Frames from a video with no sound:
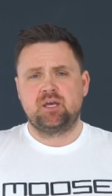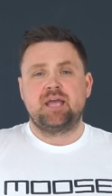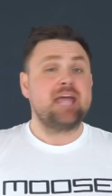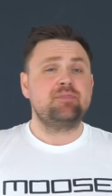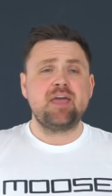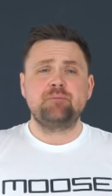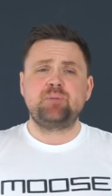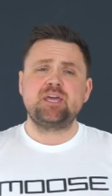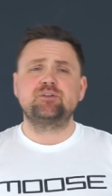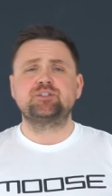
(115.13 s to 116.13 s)
And they
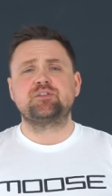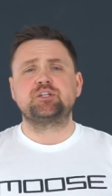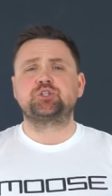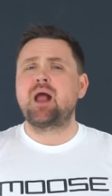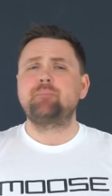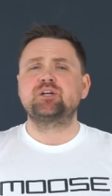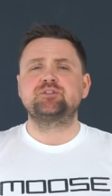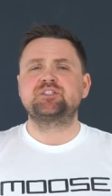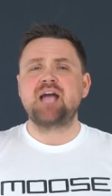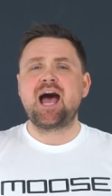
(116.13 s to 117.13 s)
appeal to the
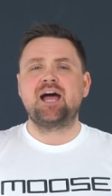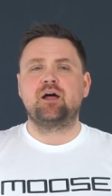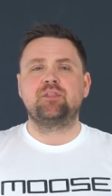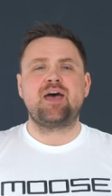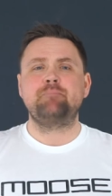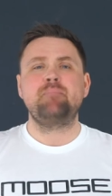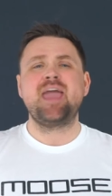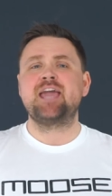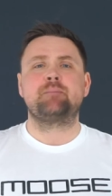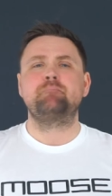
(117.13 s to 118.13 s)
tropical style that
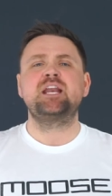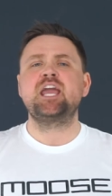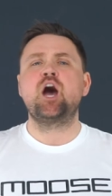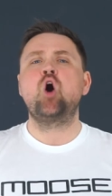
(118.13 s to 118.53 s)
make many a